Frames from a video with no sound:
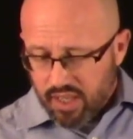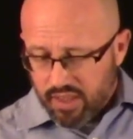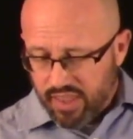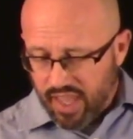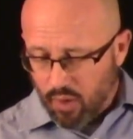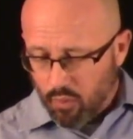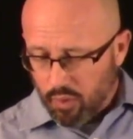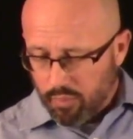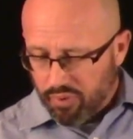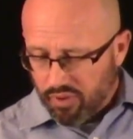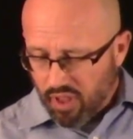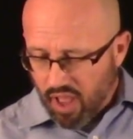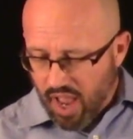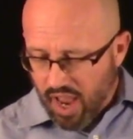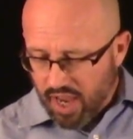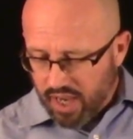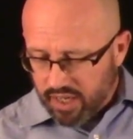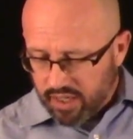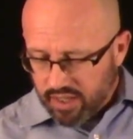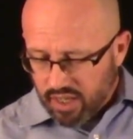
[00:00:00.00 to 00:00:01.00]
They
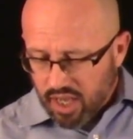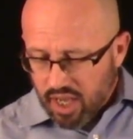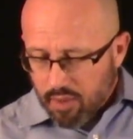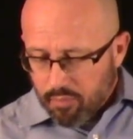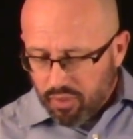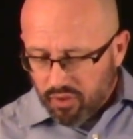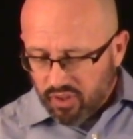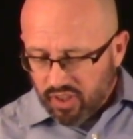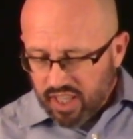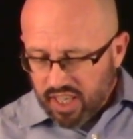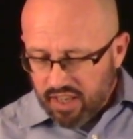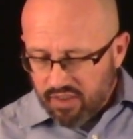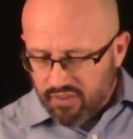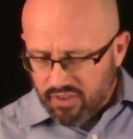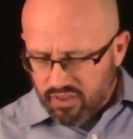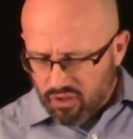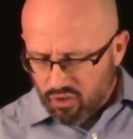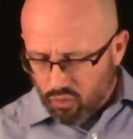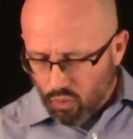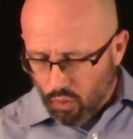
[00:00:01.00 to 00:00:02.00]
replied, "Believe
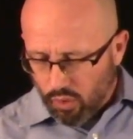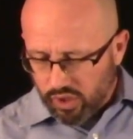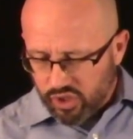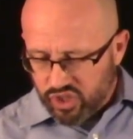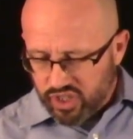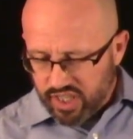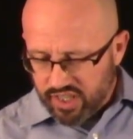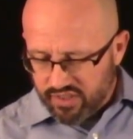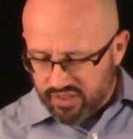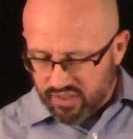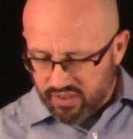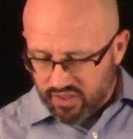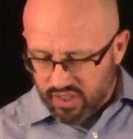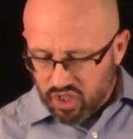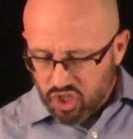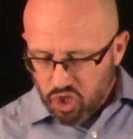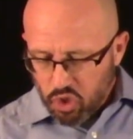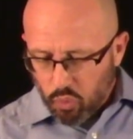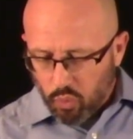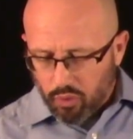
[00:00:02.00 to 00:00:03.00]
in the Lord Jesus,
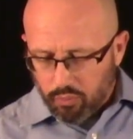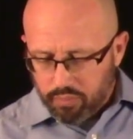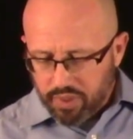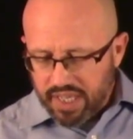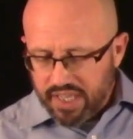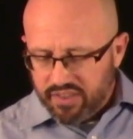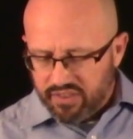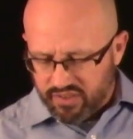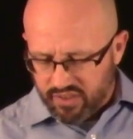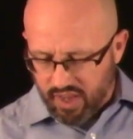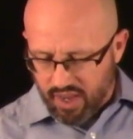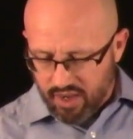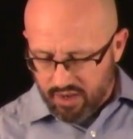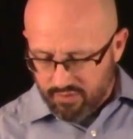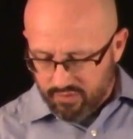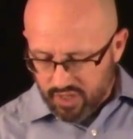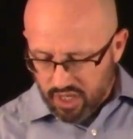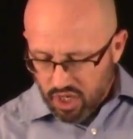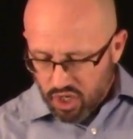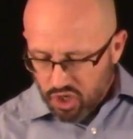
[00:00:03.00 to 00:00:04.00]
and you will be
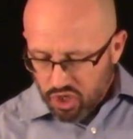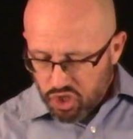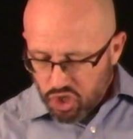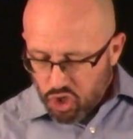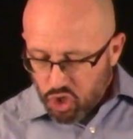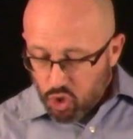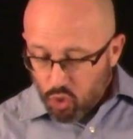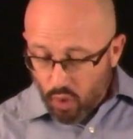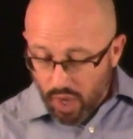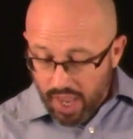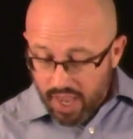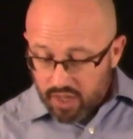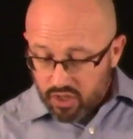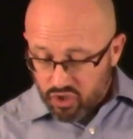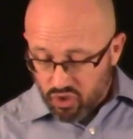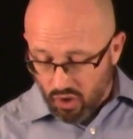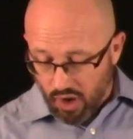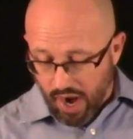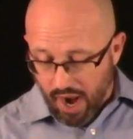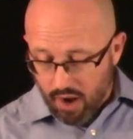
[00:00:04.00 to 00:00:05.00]
saved, you and
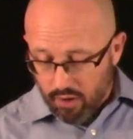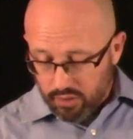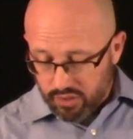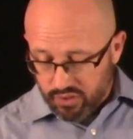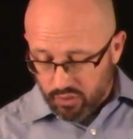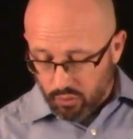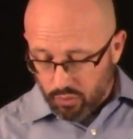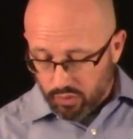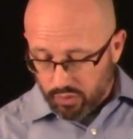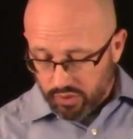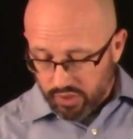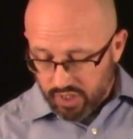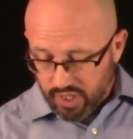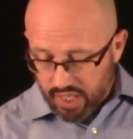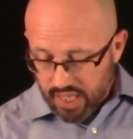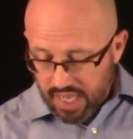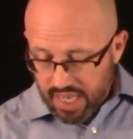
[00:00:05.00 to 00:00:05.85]
your household."